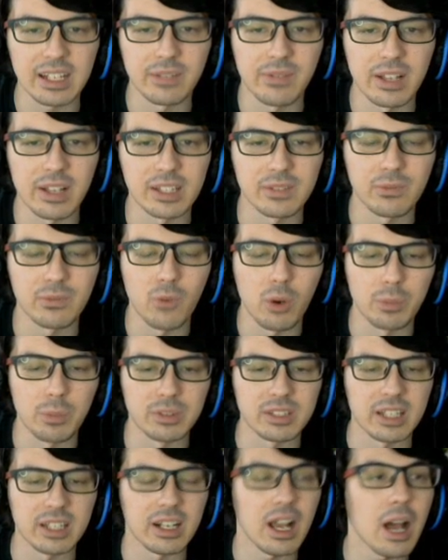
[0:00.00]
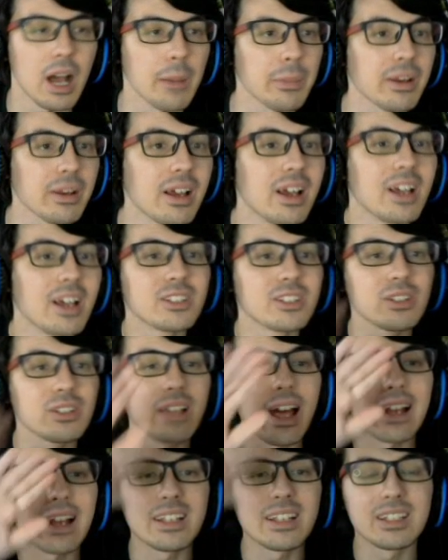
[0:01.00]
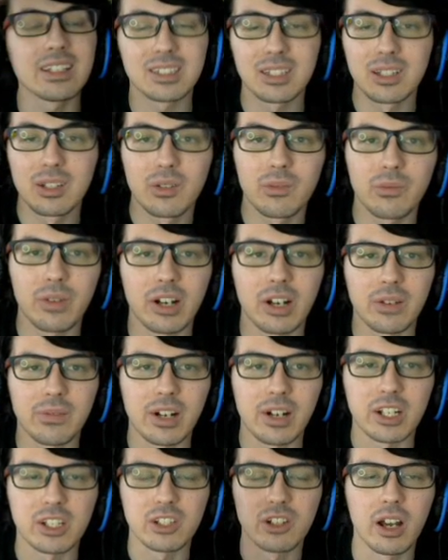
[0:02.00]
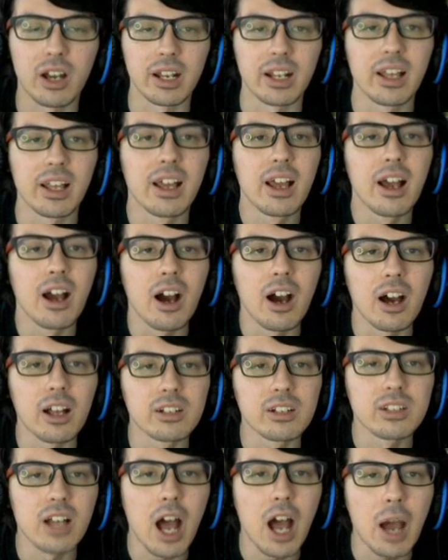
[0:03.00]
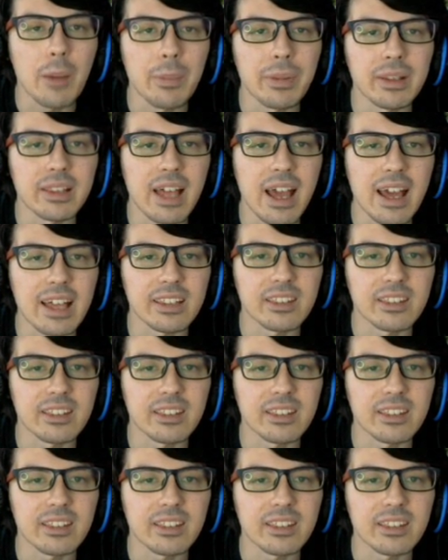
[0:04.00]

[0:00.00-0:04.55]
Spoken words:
defense 4% up. So that is very, very good. On top of that,